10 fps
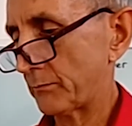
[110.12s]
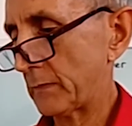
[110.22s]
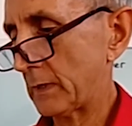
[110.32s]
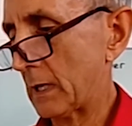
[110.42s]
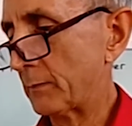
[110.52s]

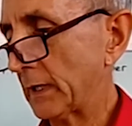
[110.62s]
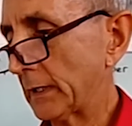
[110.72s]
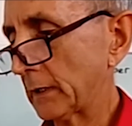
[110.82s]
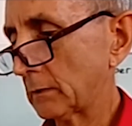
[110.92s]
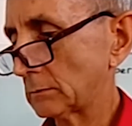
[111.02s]

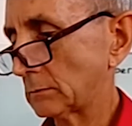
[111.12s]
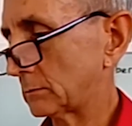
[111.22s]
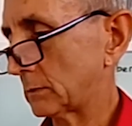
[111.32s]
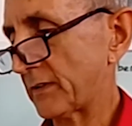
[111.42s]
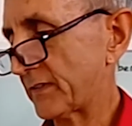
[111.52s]
Emig,
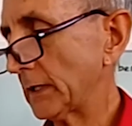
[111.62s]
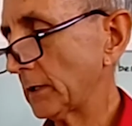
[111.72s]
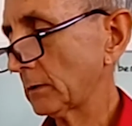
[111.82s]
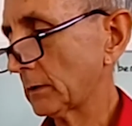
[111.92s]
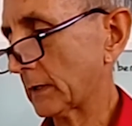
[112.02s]
I think
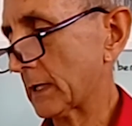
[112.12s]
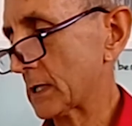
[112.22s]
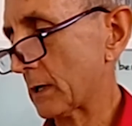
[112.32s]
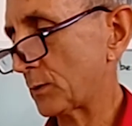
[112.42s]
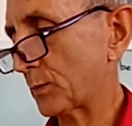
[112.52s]
that's how
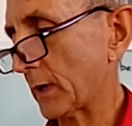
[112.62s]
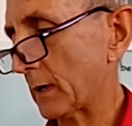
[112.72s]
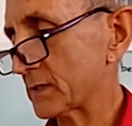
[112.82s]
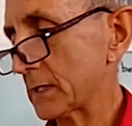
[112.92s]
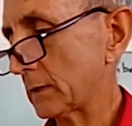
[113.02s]
you pronounce
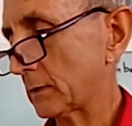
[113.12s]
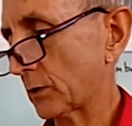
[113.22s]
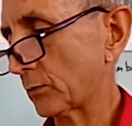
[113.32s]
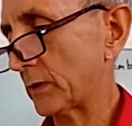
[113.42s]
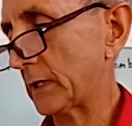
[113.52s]
that, I
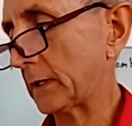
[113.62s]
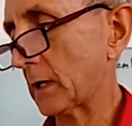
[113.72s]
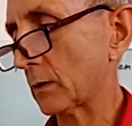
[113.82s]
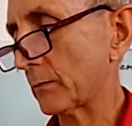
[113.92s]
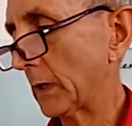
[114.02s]
don't really
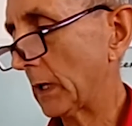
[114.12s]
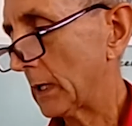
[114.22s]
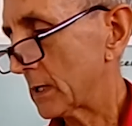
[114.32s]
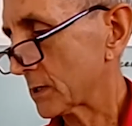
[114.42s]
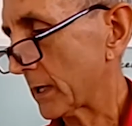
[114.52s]
know.
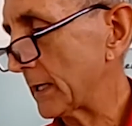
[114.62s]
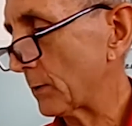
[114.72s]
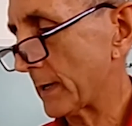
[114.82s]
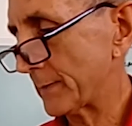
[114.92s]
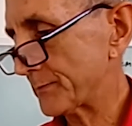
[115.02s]
So
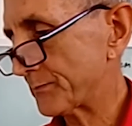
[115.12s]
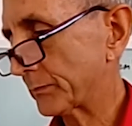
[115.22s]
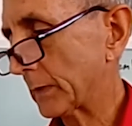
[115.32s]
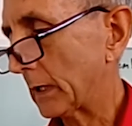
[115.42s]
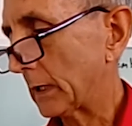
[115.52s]
anyway,
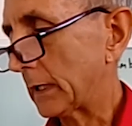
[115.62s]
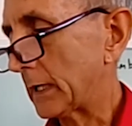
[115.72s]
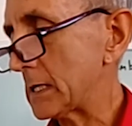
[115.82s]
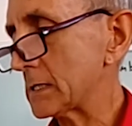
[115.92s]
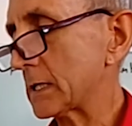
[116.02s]

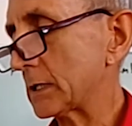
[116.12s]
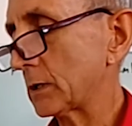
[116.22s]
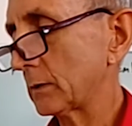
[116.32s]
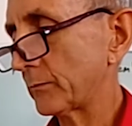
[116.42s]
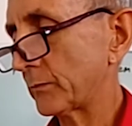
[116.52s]
he's in
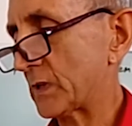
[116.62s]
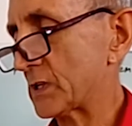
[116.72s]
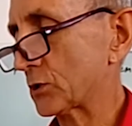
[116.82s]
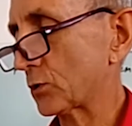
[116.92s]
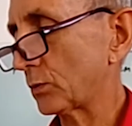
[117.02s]
this
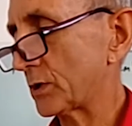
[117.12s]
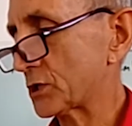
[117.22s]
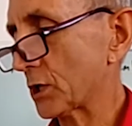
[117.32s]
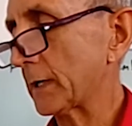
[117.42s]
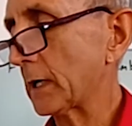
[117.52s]
school in
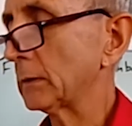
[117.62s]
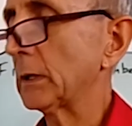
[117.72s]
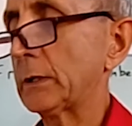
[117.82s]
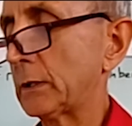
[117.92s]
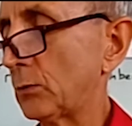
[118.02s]
China.
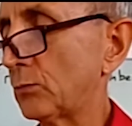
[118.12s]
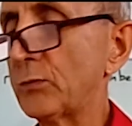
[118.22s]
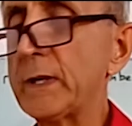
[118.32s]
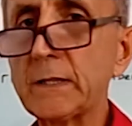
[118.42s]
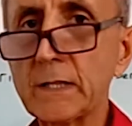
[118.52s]
You
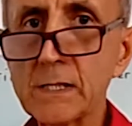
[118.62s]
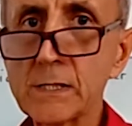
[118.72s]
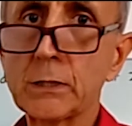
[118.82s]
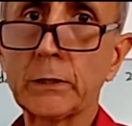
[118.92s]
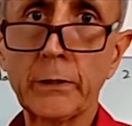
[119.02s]
read this,
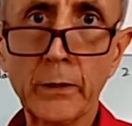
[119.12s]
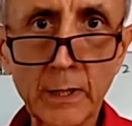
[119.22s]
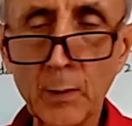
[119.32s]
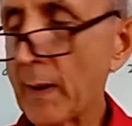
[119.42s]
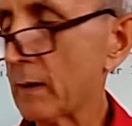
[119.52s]
learn
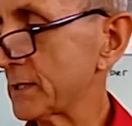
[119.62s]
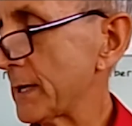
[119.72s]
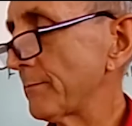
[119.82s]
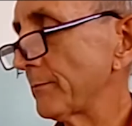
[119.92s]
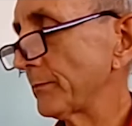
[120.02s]
about him,